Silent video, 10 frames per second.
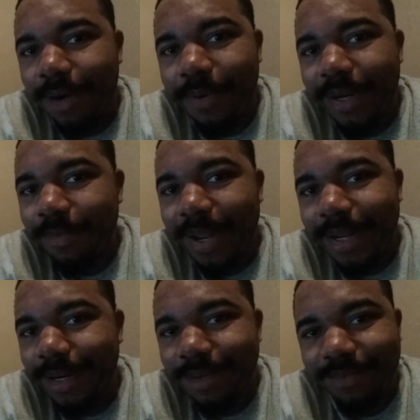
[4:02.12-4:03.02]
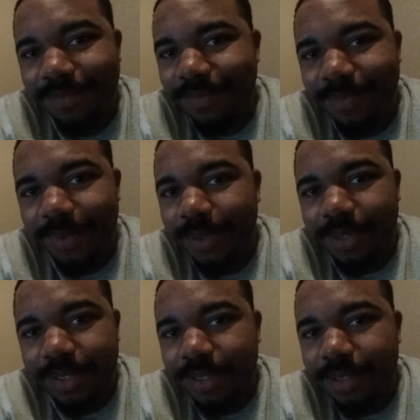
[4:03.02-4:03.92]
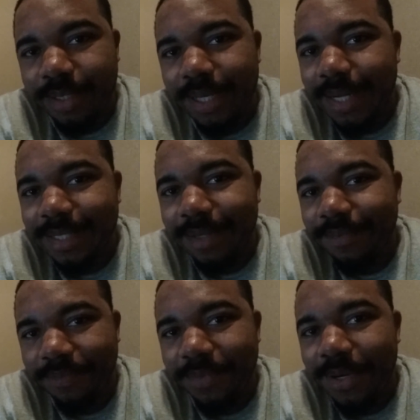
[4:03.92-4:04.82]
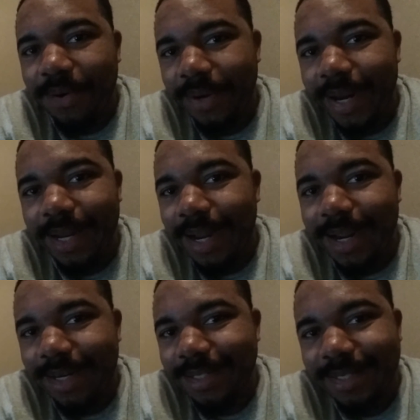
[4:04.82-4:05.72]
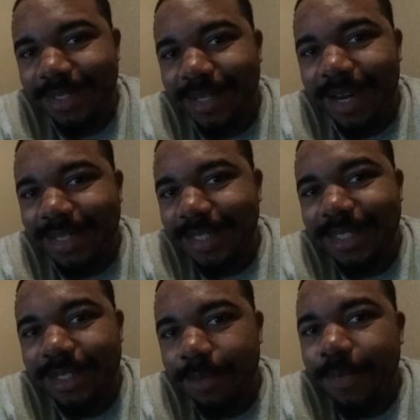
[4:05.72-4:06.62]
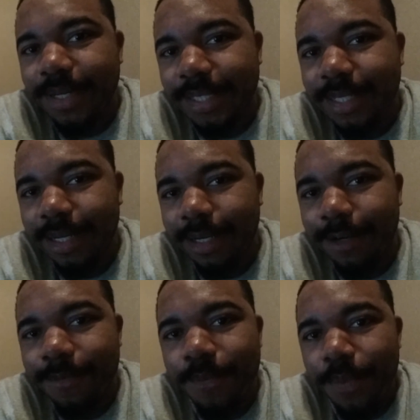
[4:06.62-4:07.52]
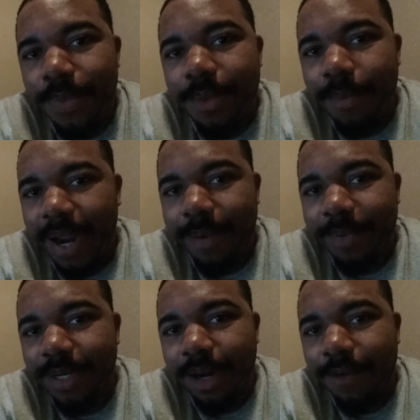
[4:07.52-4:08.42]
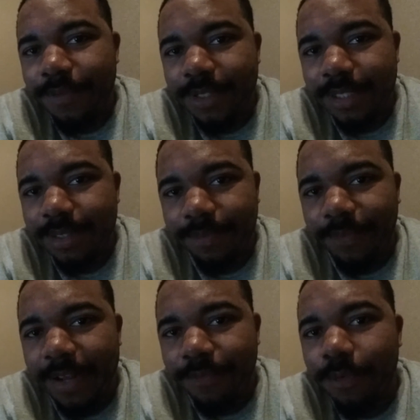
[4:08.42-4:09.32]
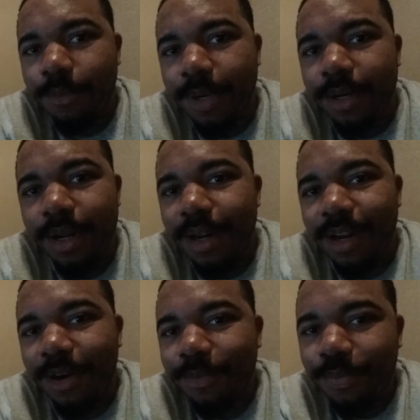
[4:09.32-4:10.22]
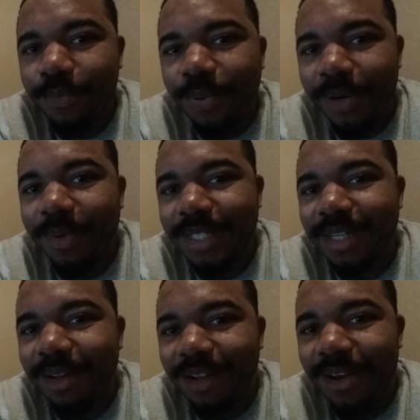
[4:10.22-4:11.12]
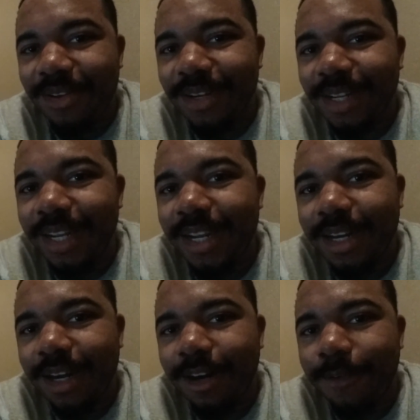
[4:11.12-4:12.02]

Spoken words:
already making tons of headlines, not just amongst the Miami Dolphins faithful, but pretty much along the league.